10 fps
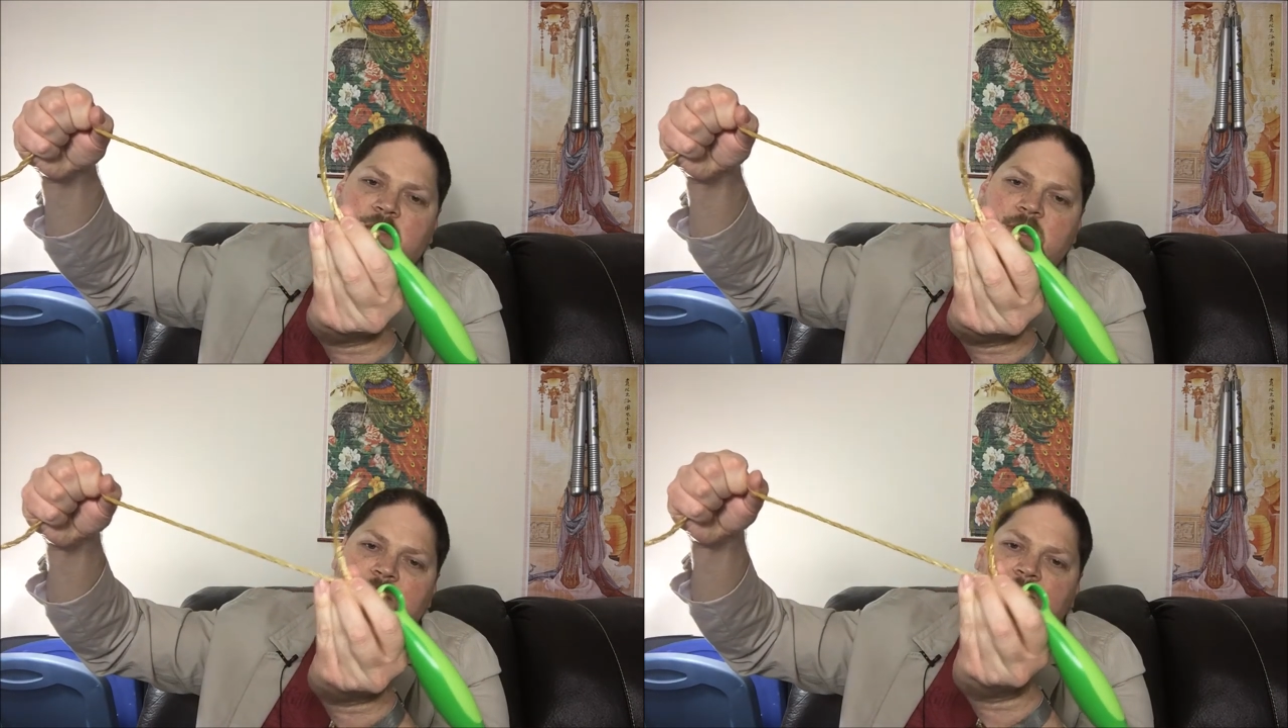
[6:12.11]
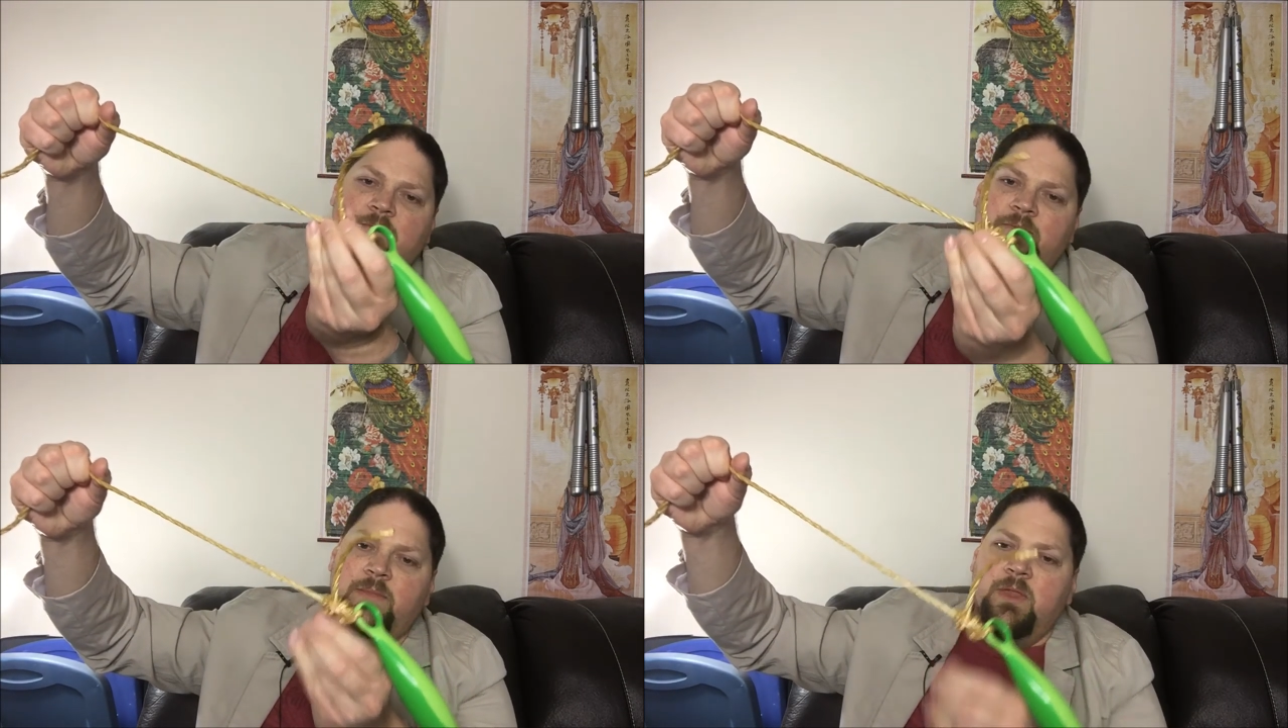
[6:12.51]
Okay?
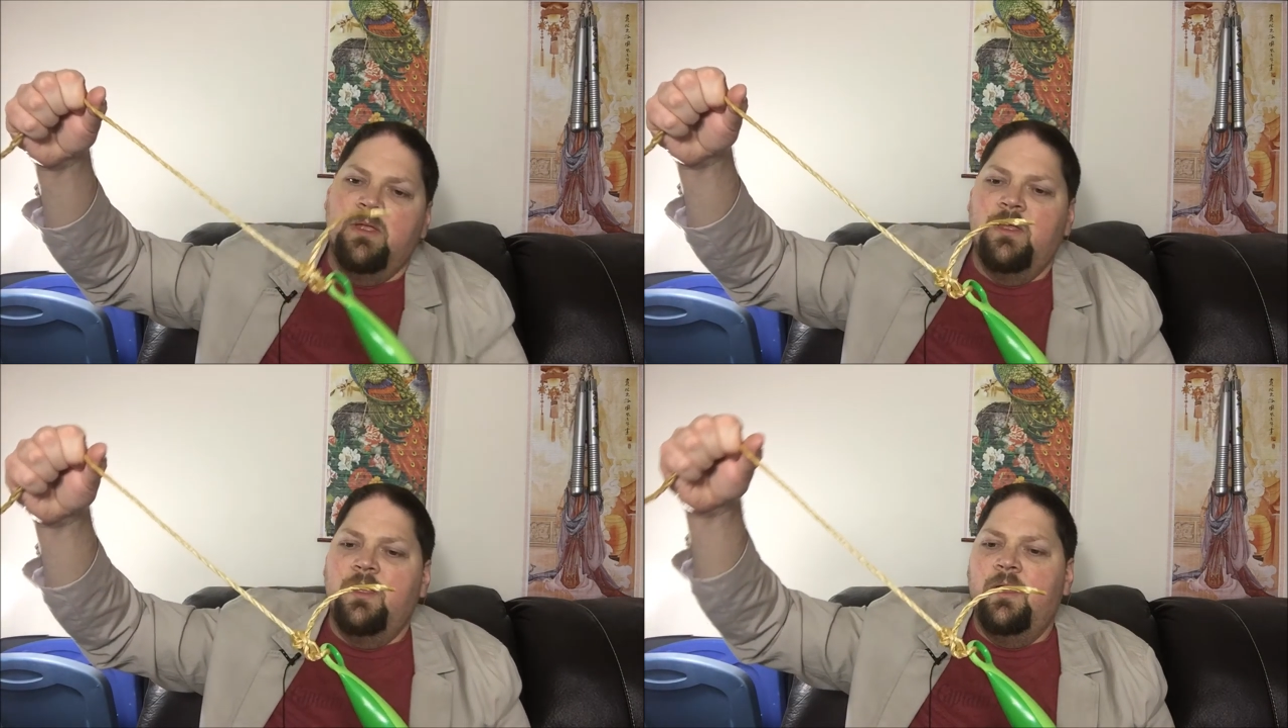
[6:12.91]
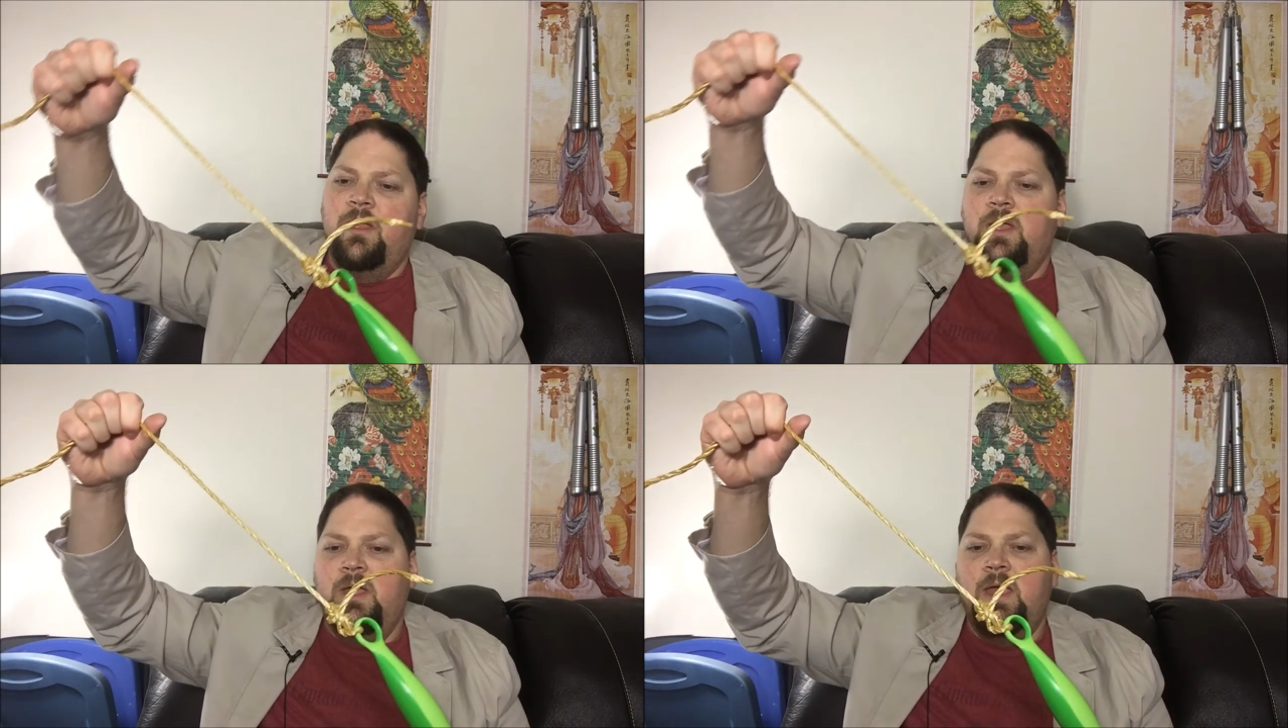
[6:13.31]

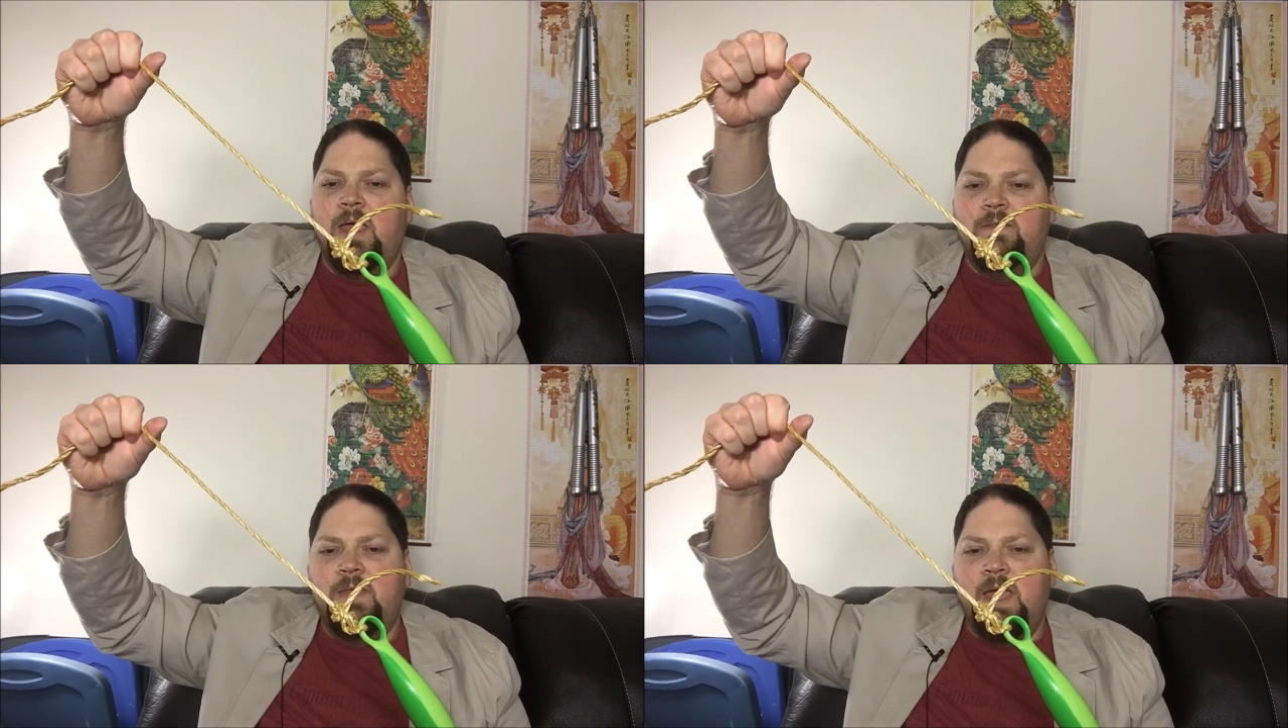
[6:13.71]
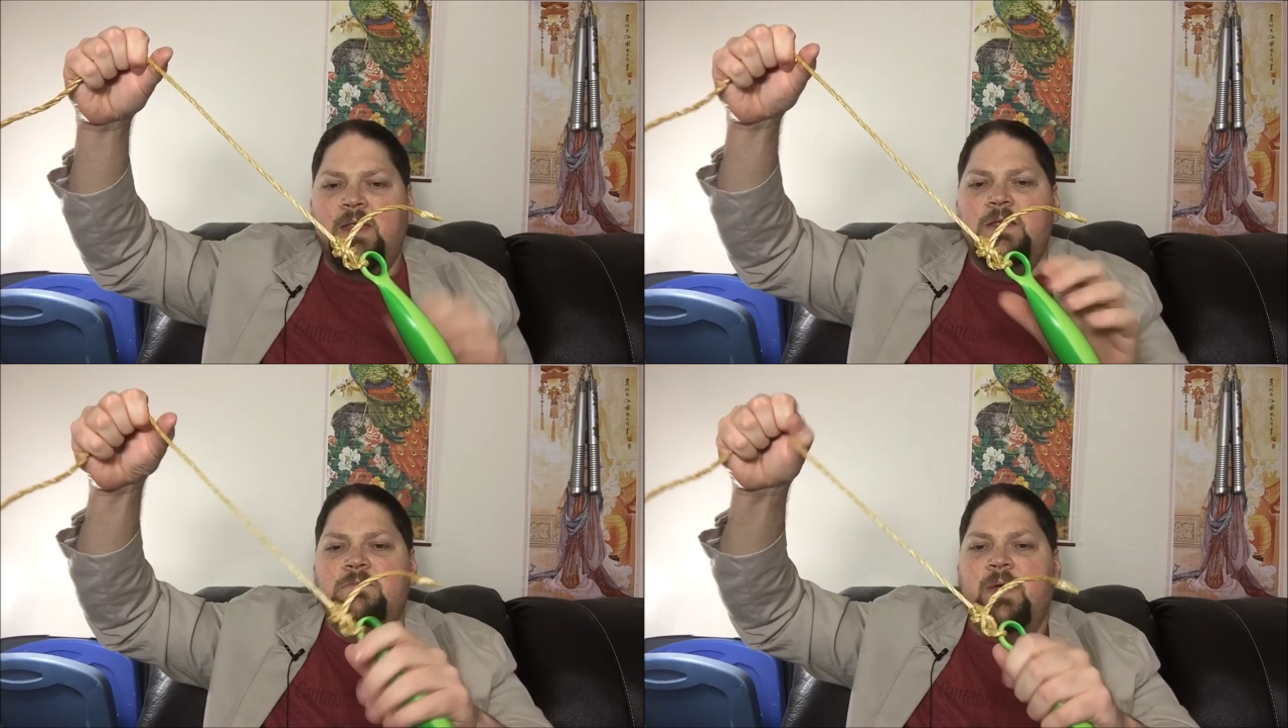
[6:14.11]
And
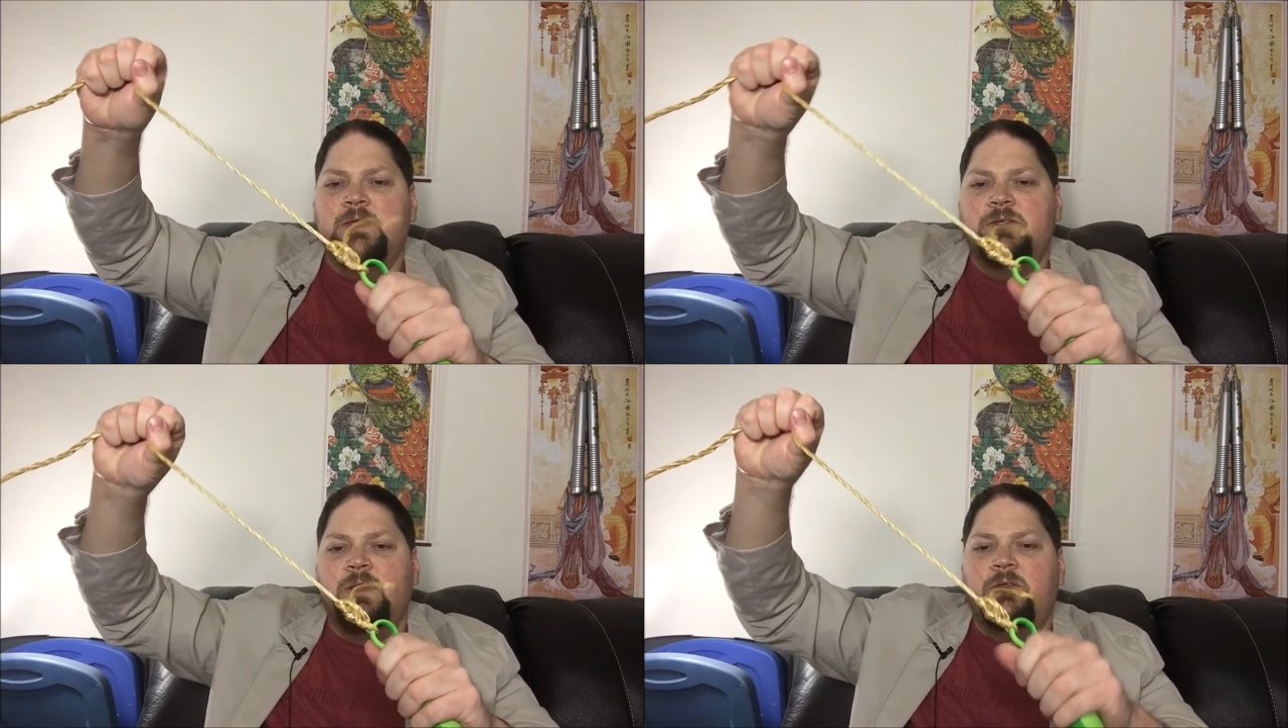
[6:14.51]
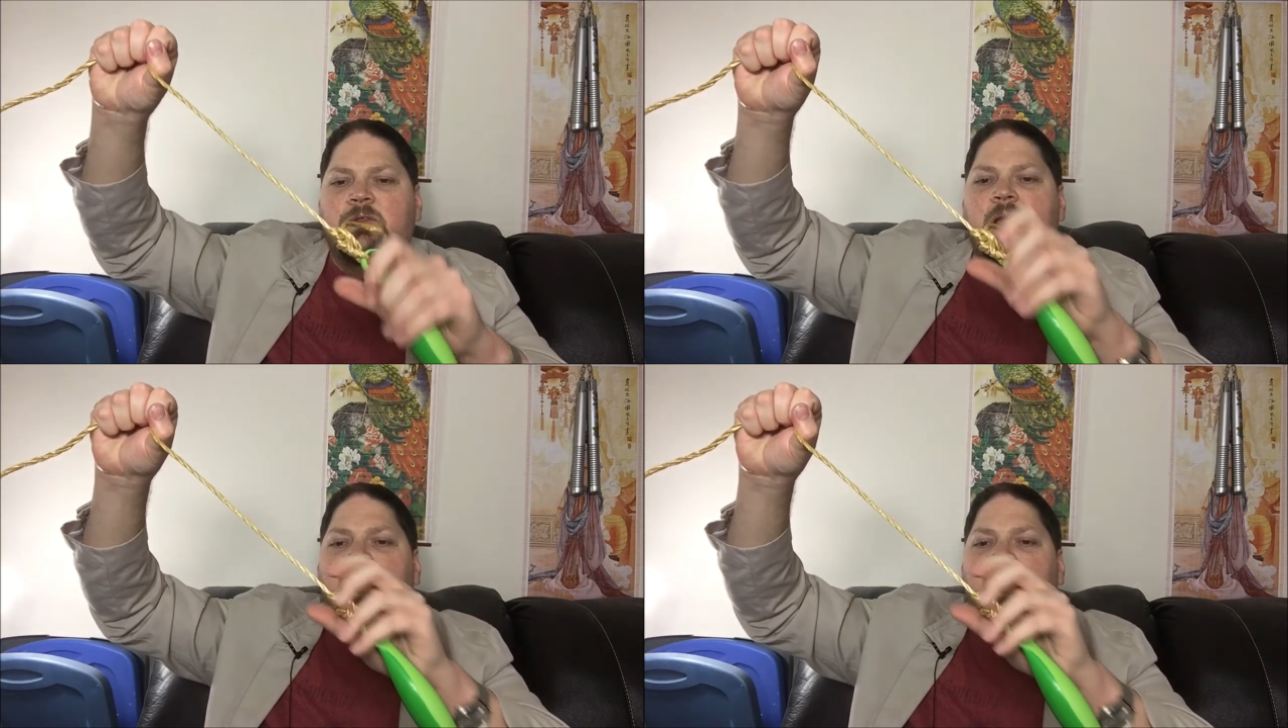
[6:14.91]
that is basically your